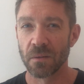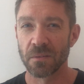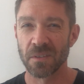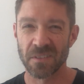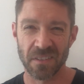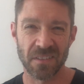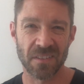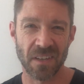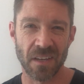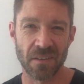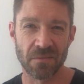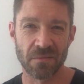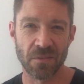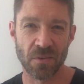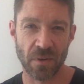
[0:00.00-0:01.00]
Does this
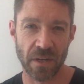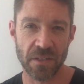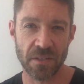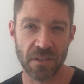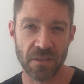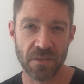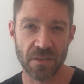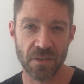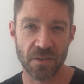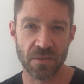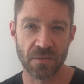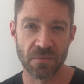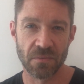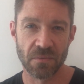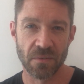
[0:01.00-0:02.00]
sound crazy to
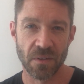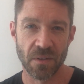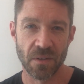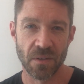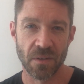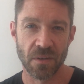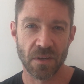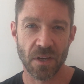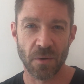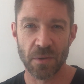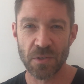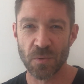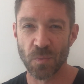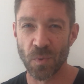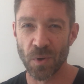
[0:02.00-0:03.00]
you?
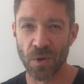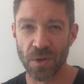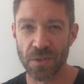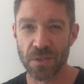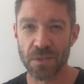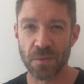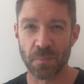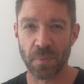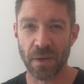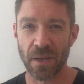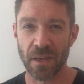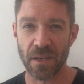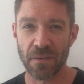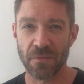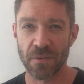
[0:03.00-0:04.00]
Going to work just to pay